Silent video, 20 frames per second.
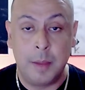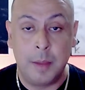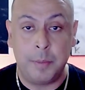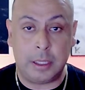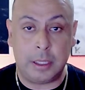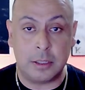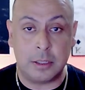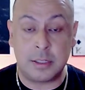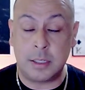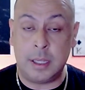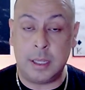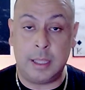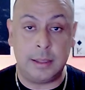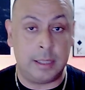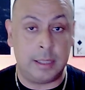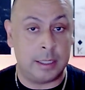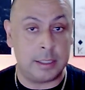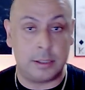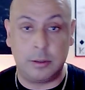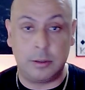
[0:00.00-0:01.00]
because
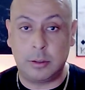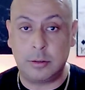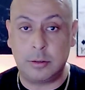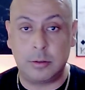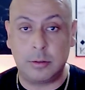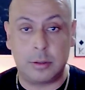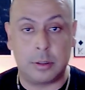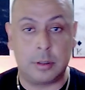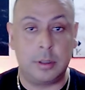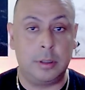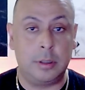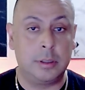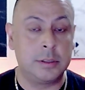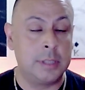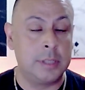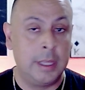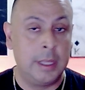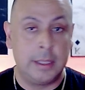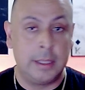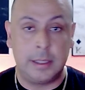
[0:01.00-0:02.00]
there's no tutorials,